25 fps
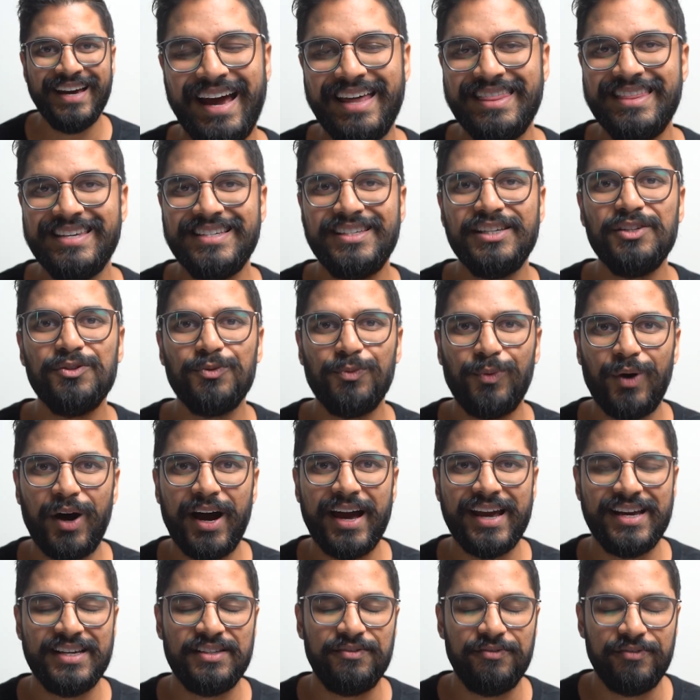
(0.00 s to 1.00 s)
And this is
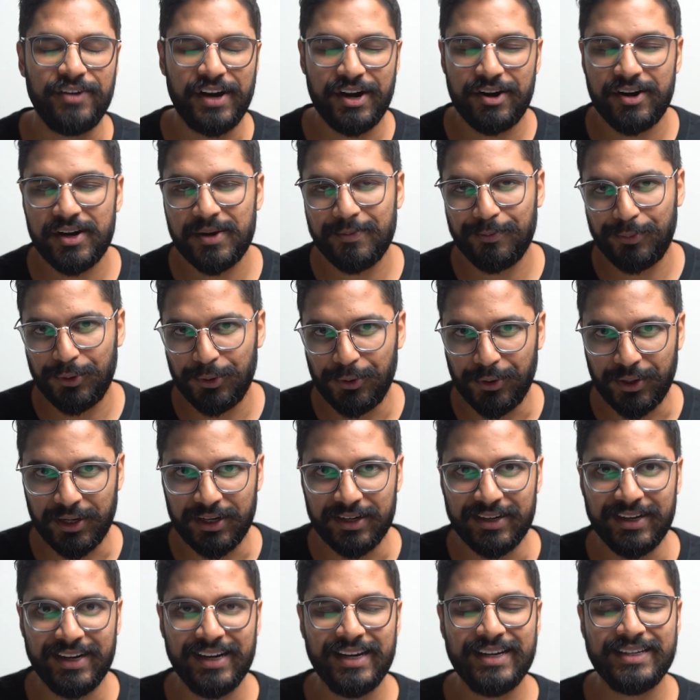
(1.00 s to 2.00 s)
why it's very
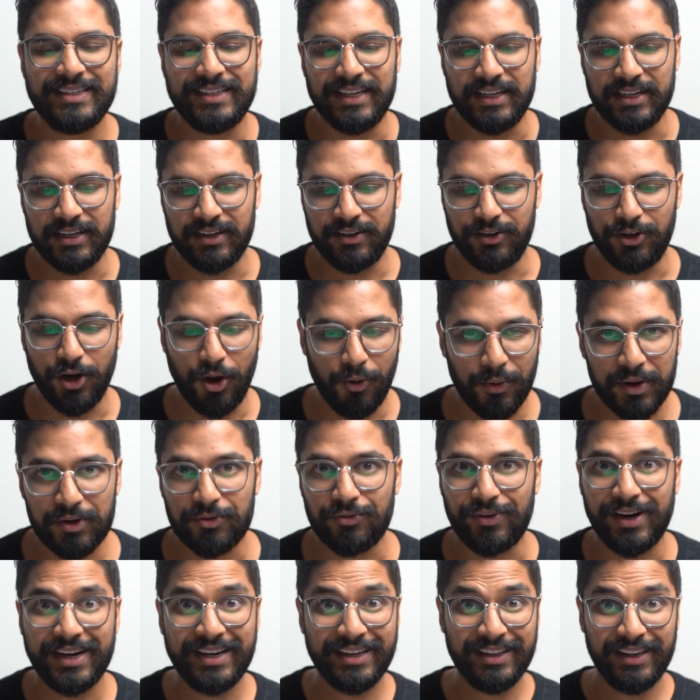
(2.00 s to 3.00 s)
important to go
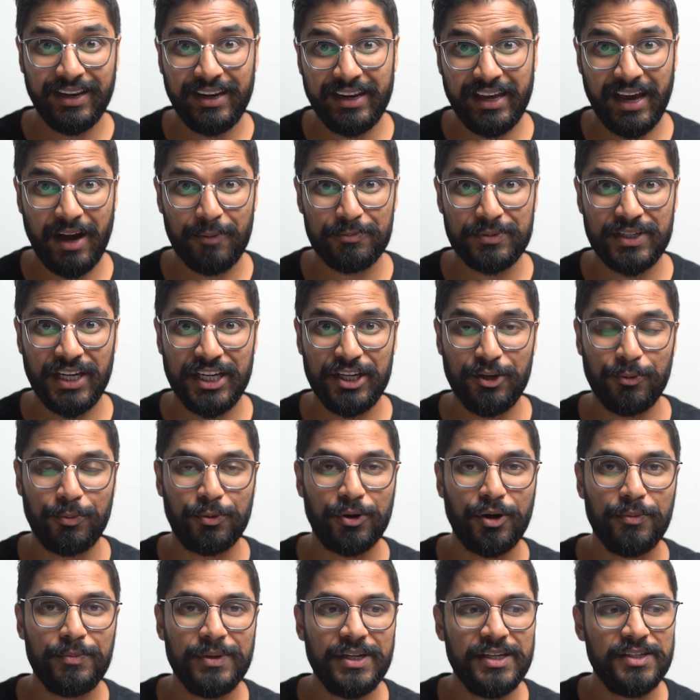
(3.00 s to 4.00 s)
and regularly update your
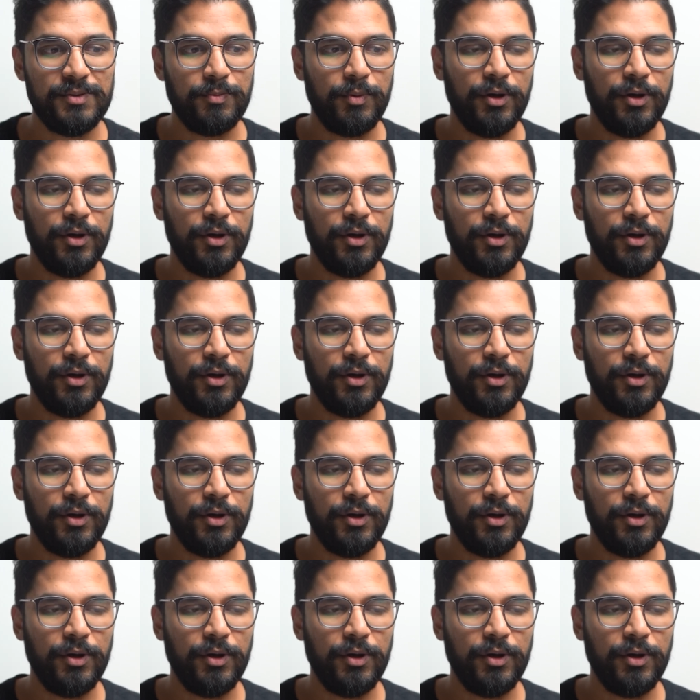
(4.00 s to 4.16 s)
properties,